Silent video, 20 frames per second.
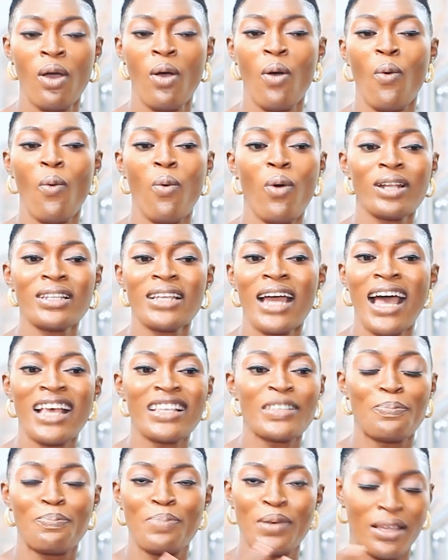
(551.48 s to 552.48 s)
What
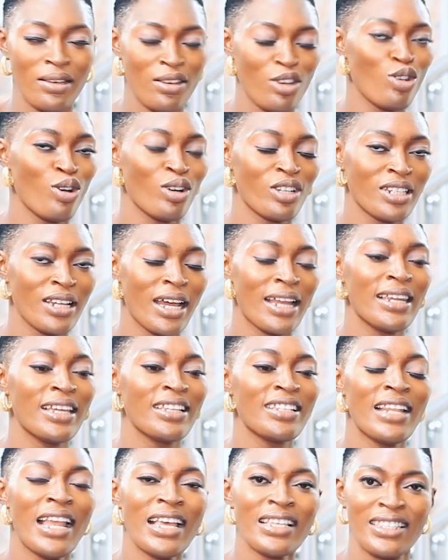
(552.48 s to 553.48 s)
has been your
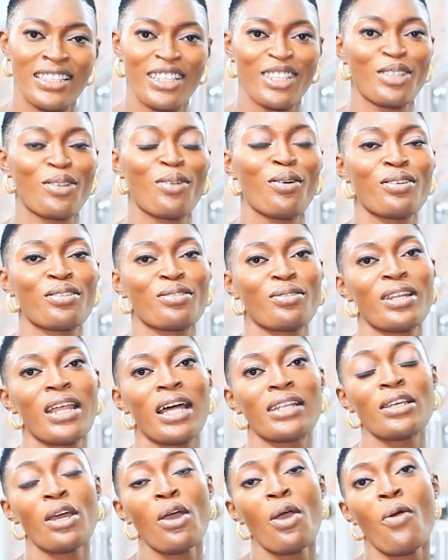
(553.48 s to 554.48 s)
challenge? Let's discuss so
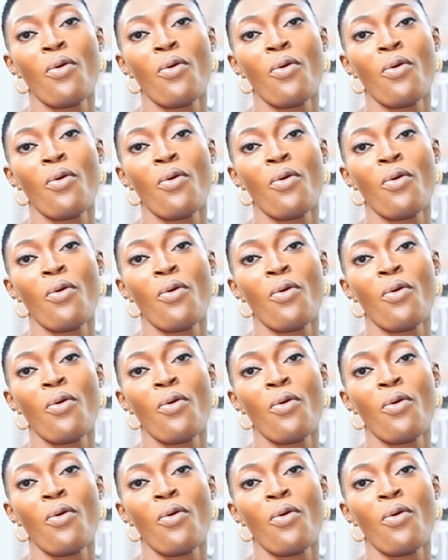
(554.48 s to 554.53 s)
that